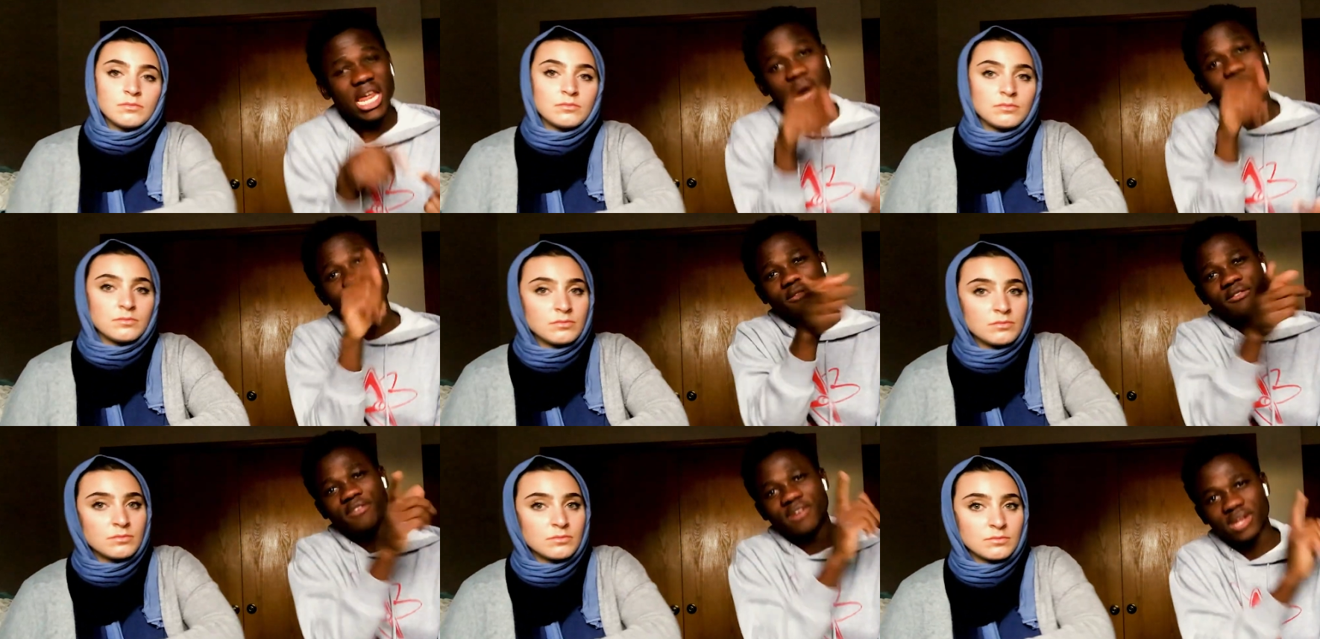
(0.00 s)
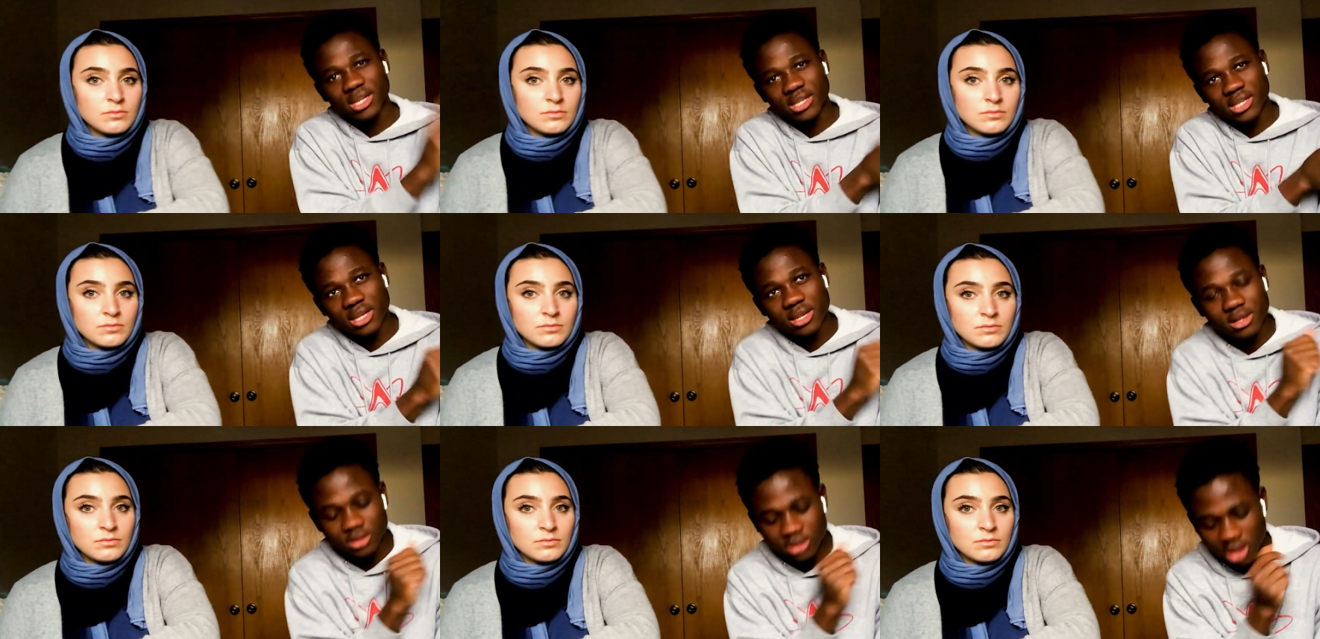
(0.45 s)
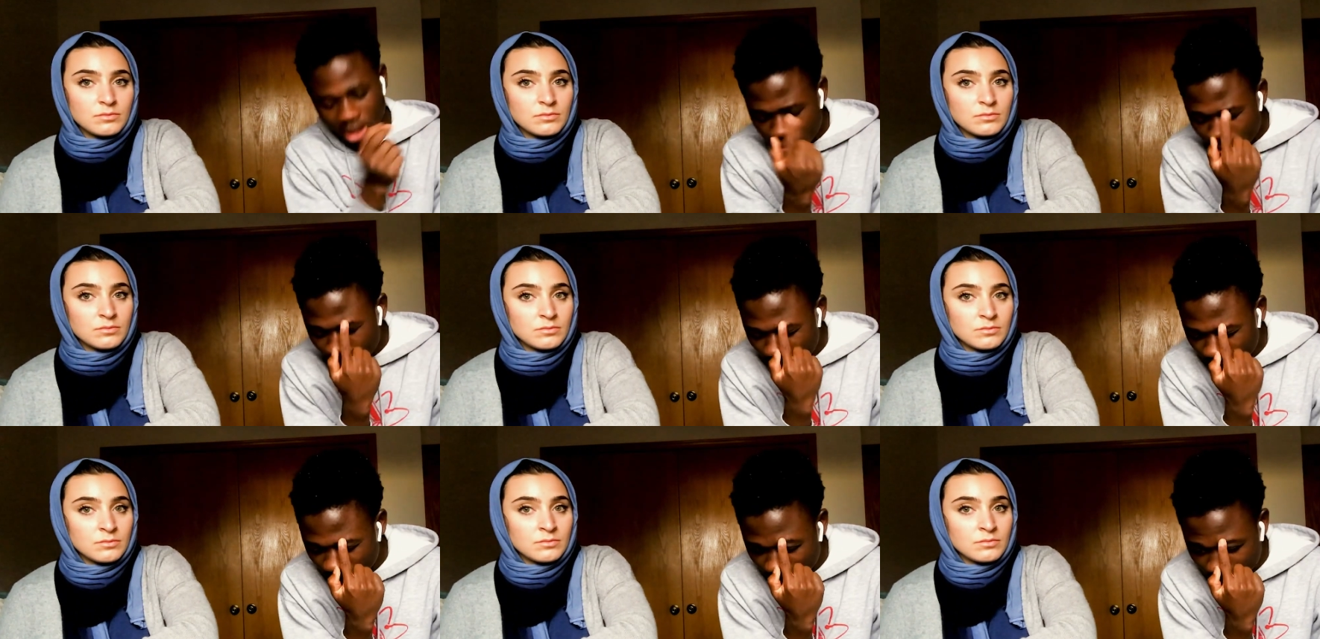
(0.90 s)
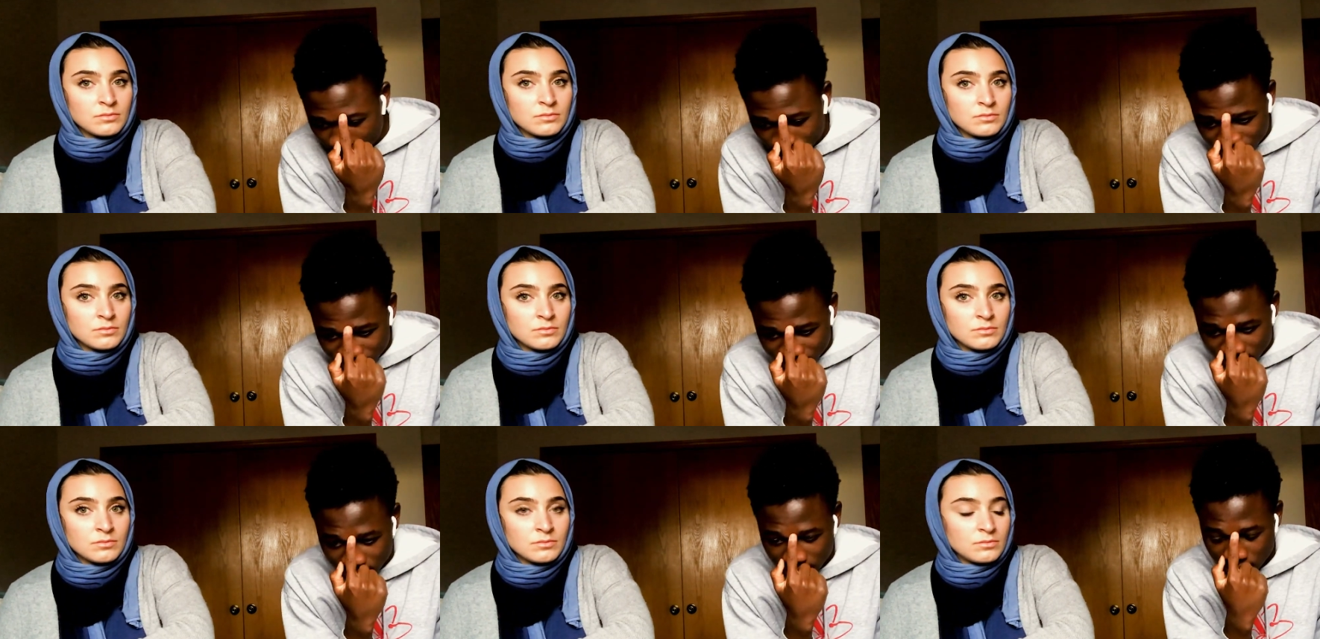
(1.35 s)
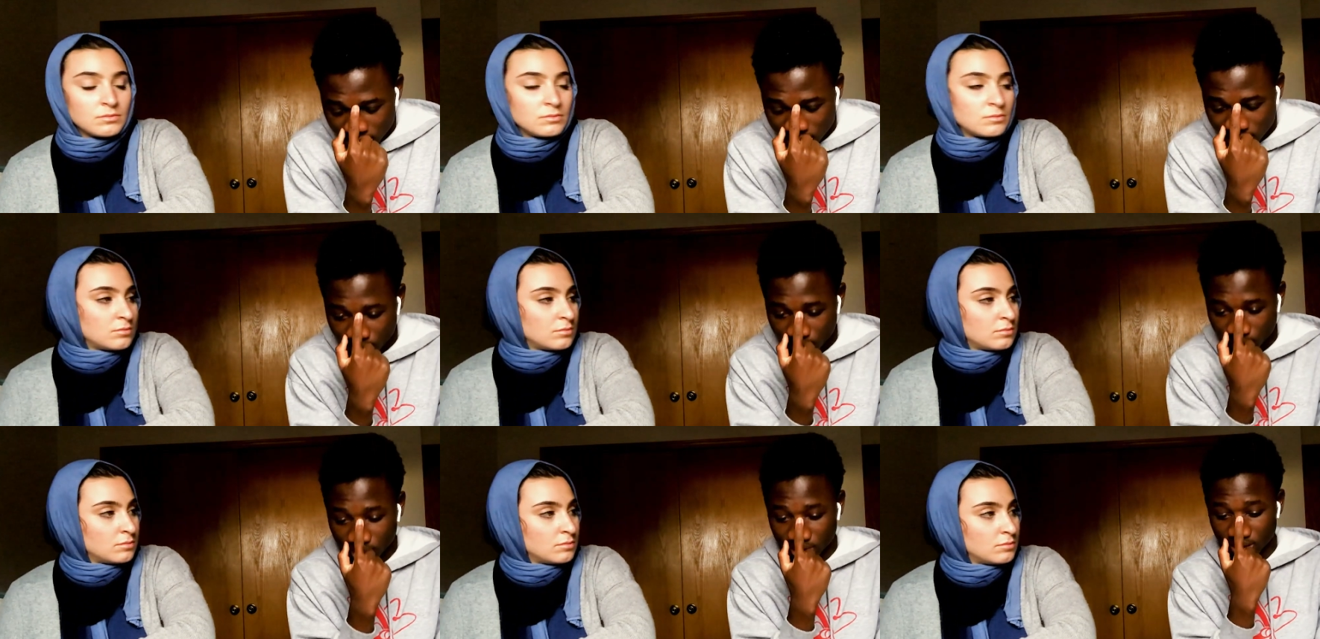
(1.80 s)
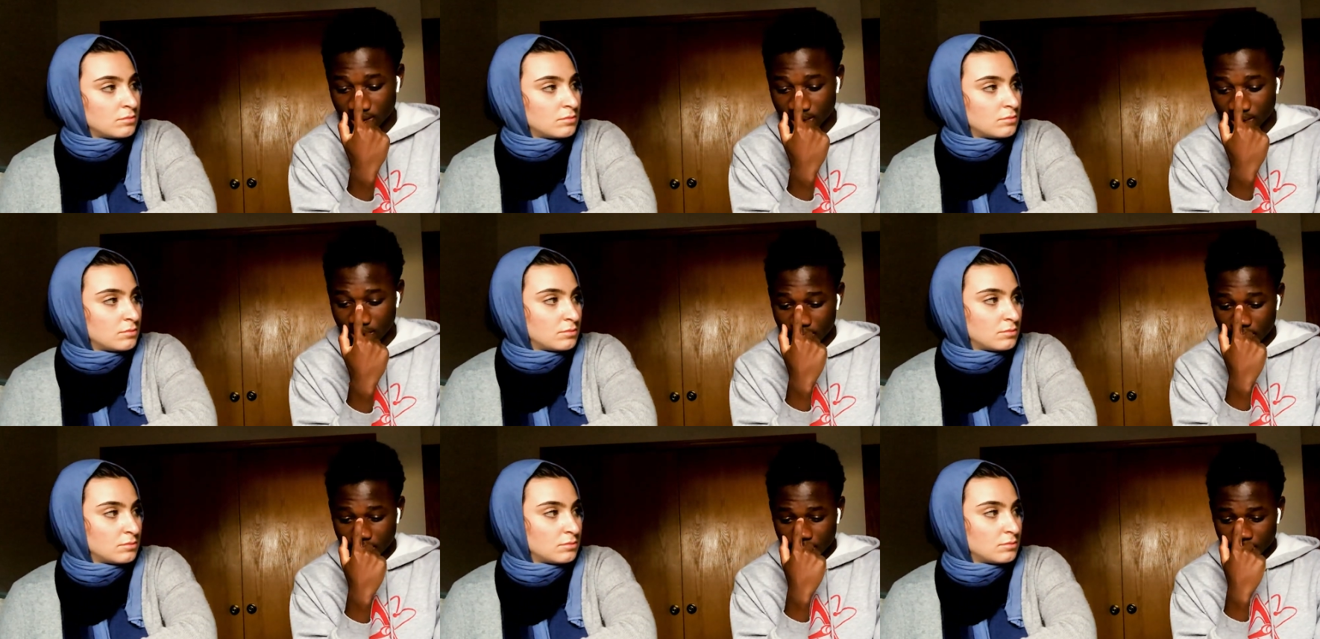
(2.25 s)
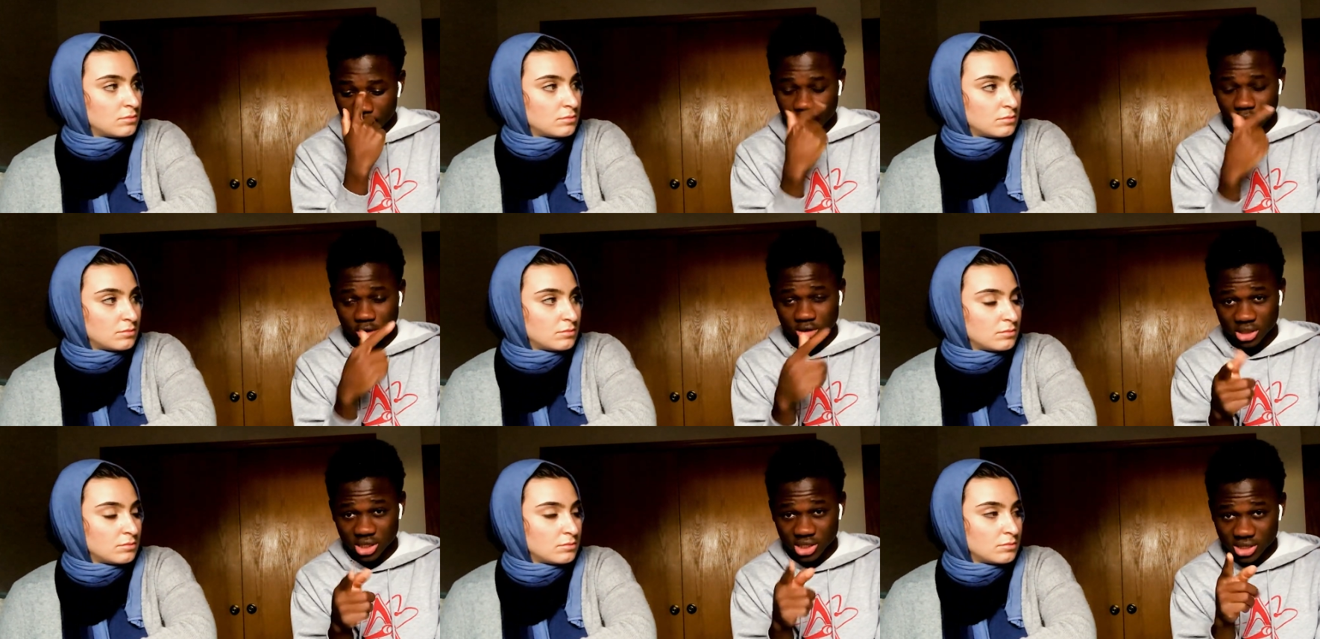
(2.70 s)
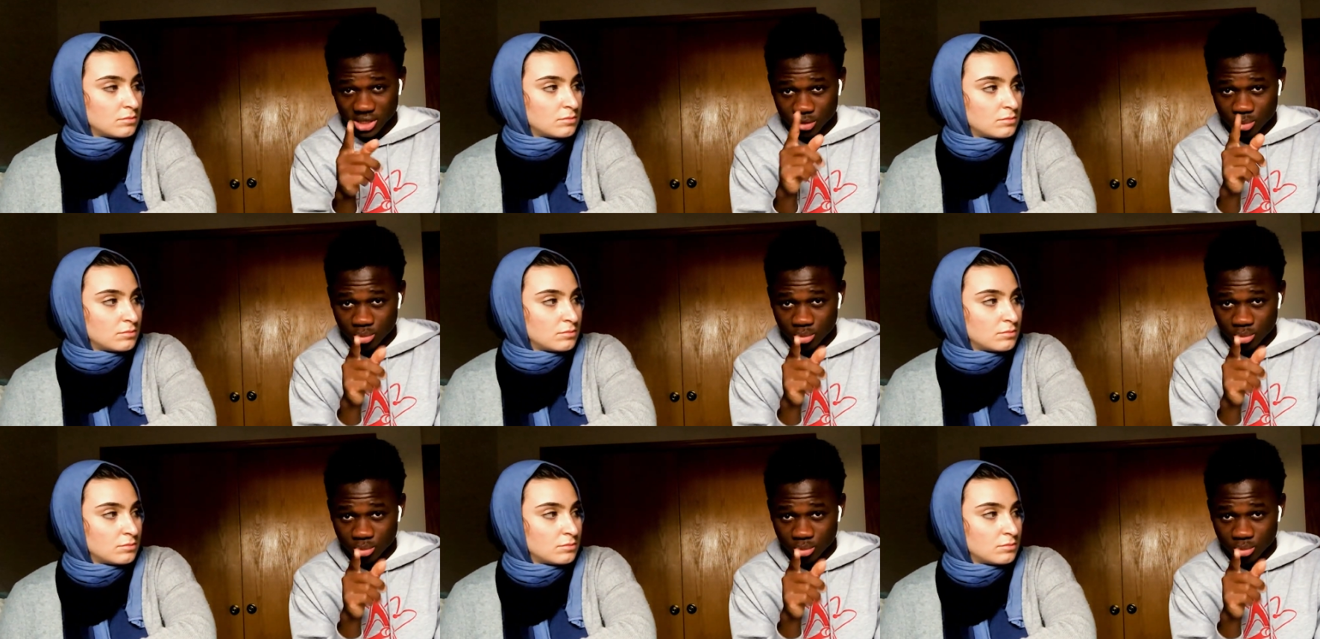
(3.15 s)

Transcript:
Speaker 1: Our Father thing is, I'm more interested in that one because Jesus